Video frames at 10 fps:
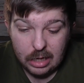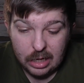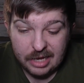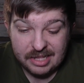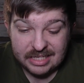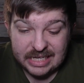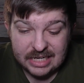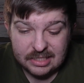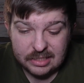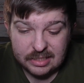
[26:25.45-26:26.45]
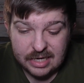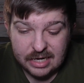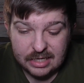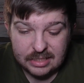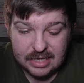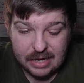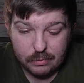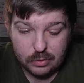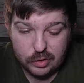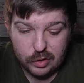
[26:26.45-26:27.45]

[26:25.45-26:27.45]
Uh, and then Kansas State is down